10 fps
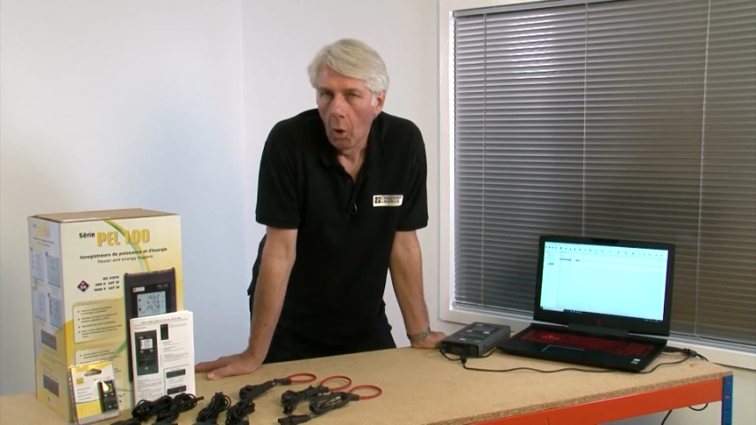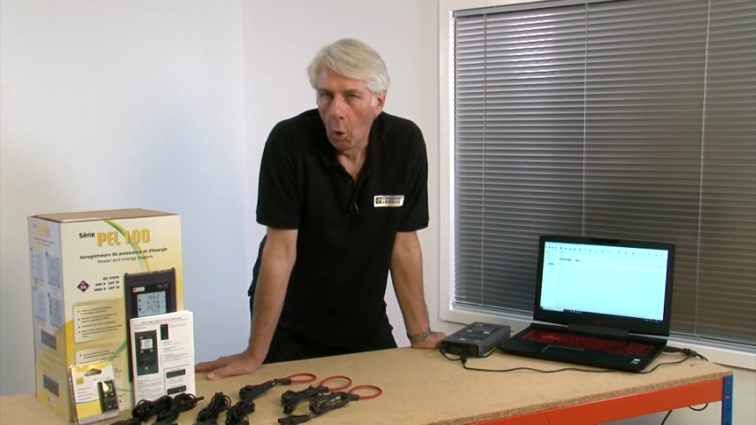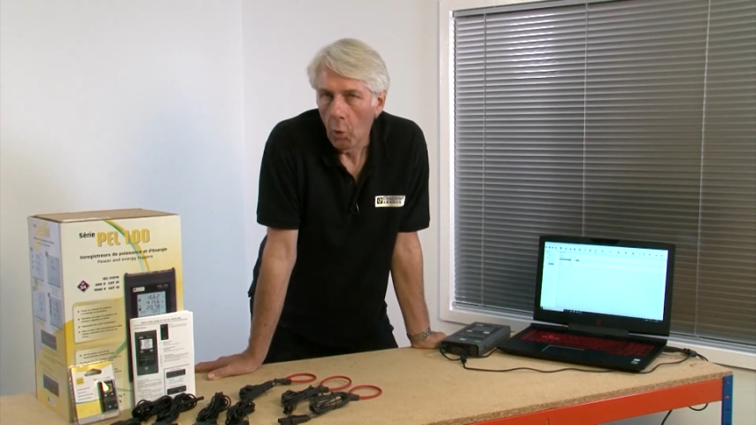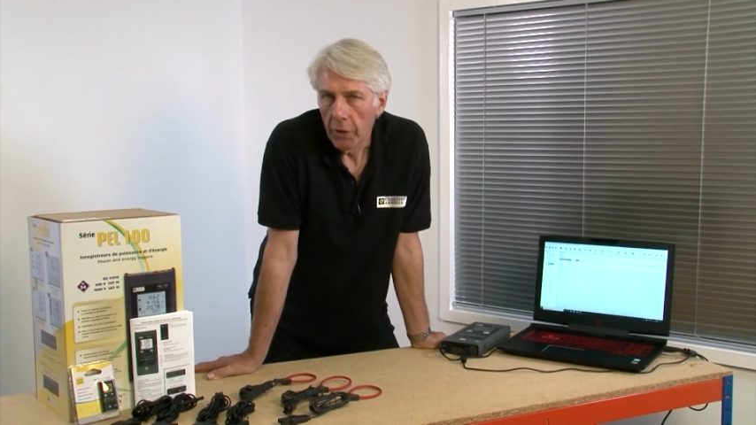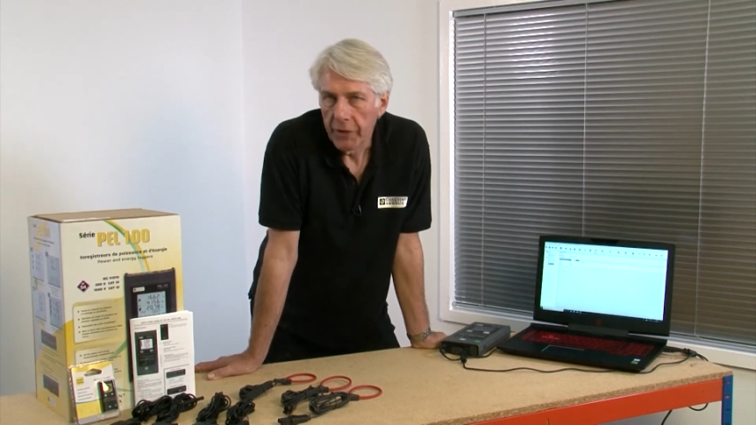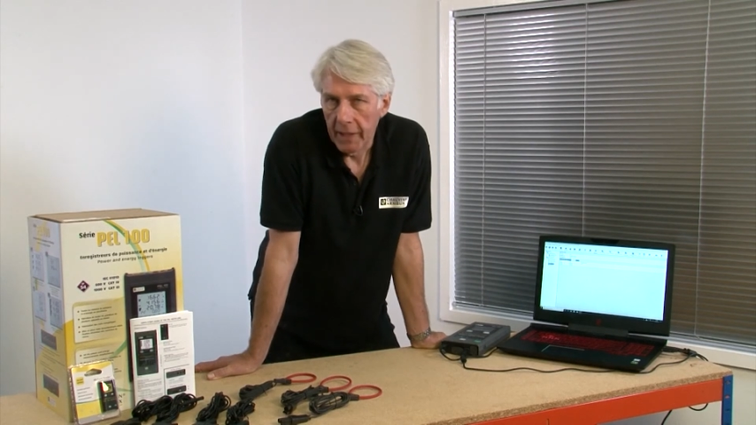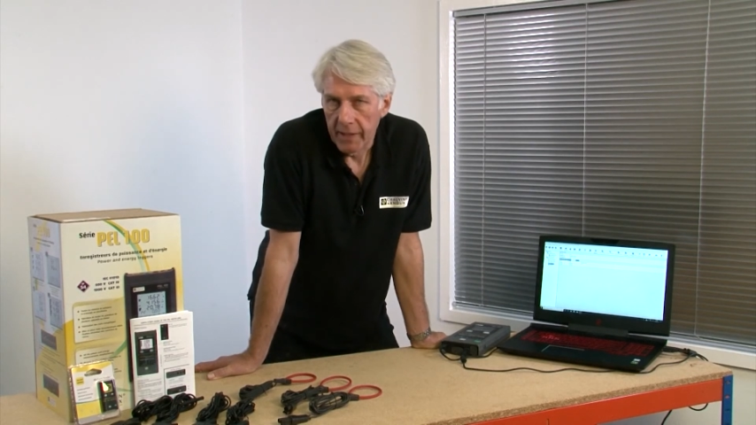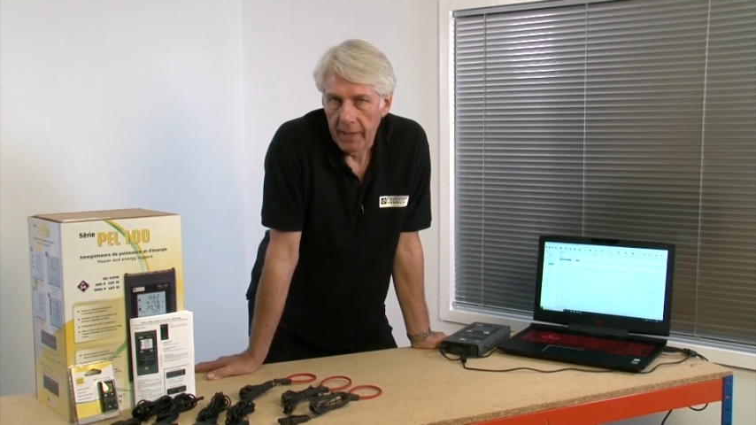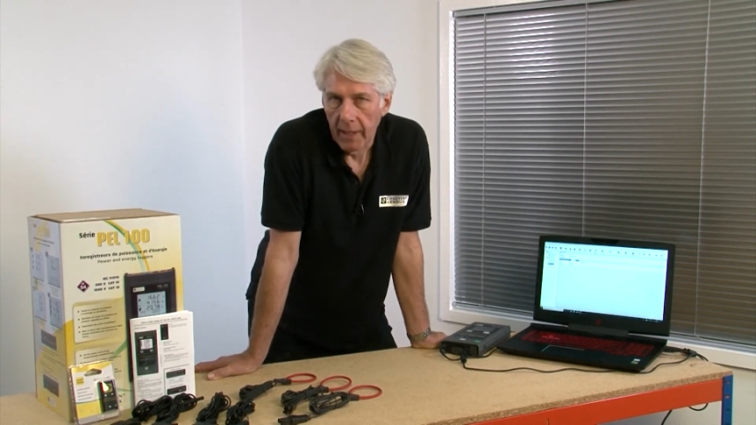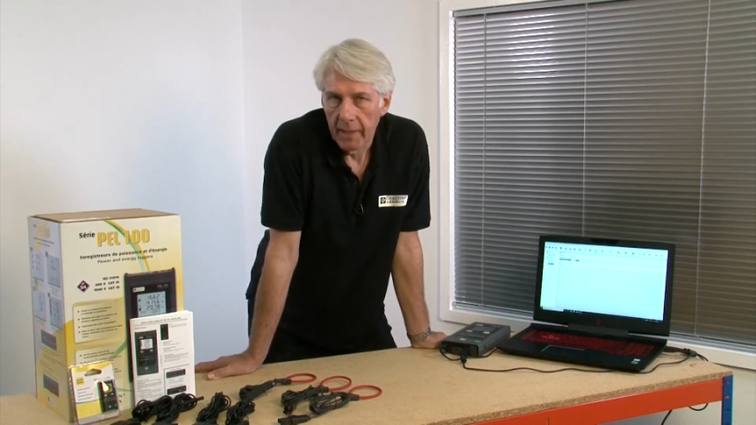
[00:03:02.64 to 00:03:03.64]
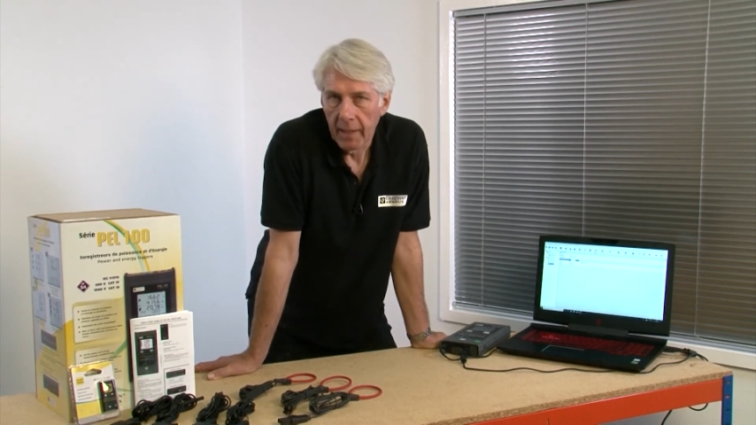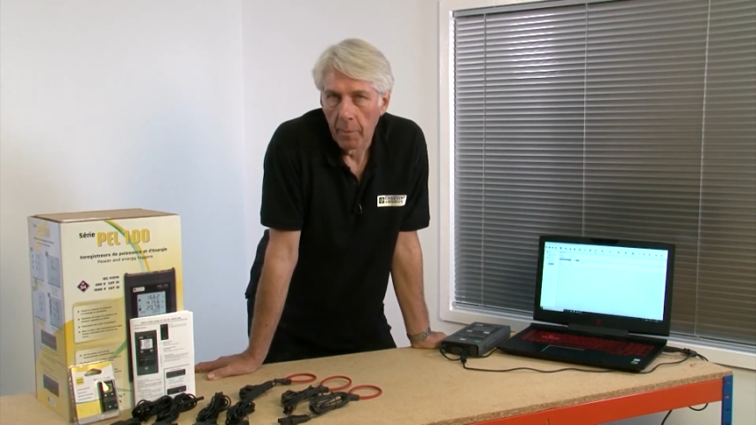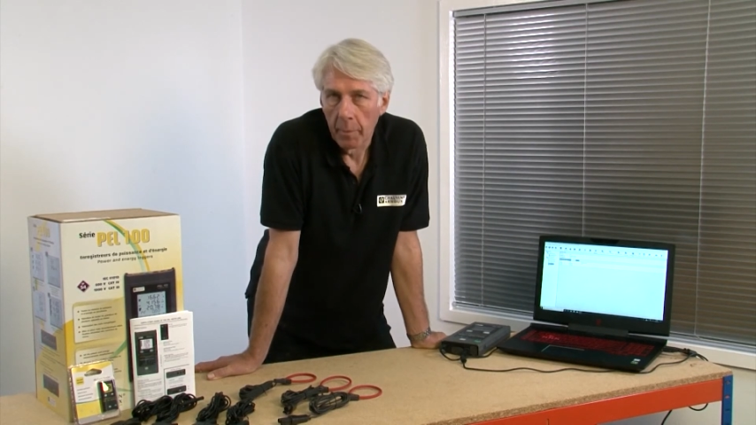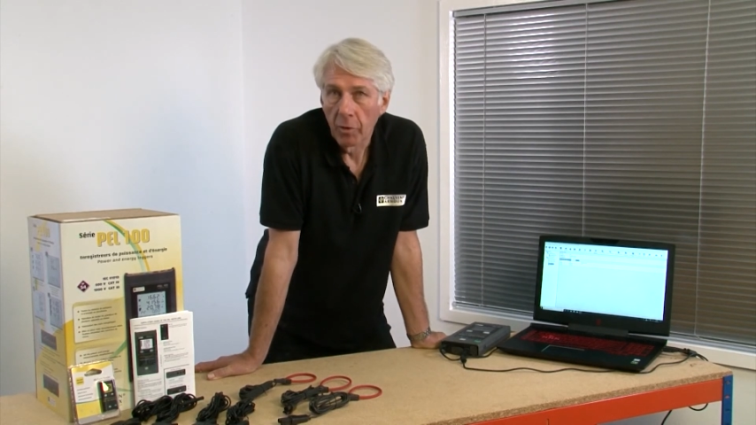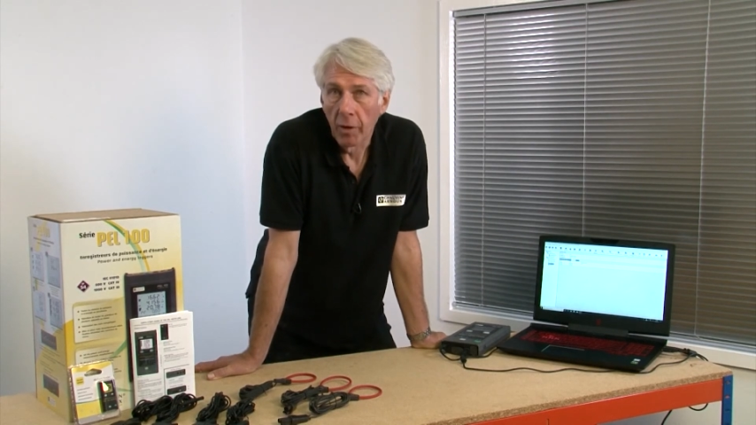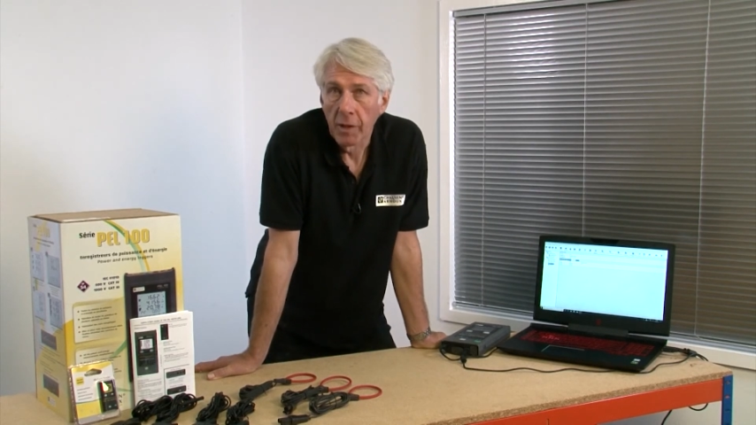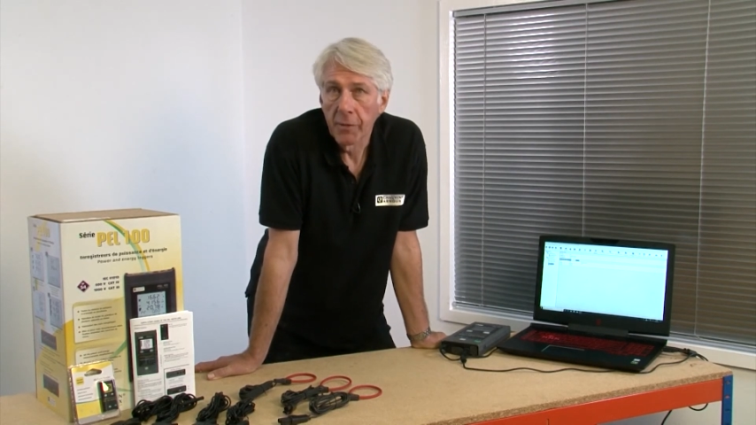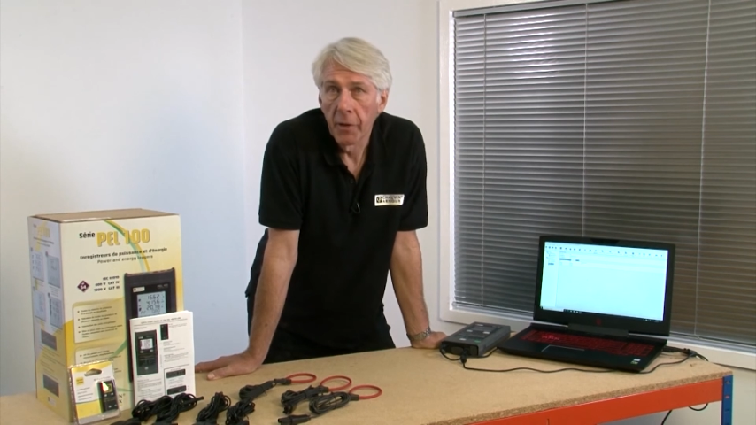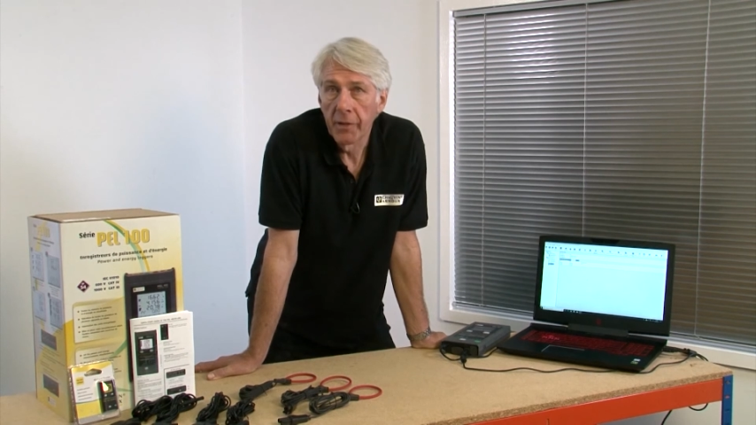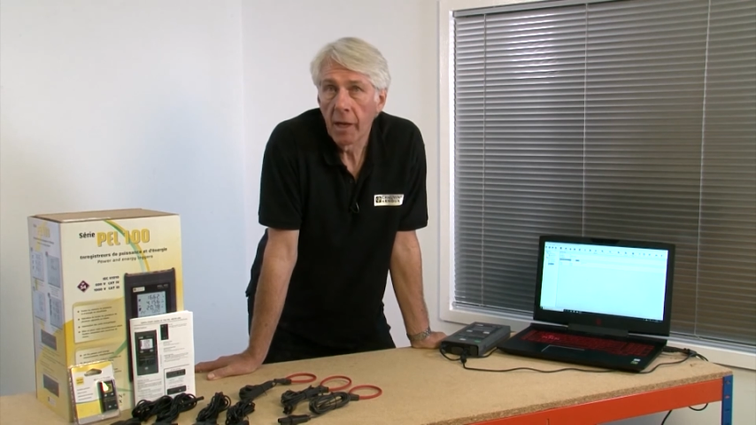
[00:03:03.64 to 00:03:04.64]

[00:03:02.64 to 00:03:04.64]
All the test data can be transferred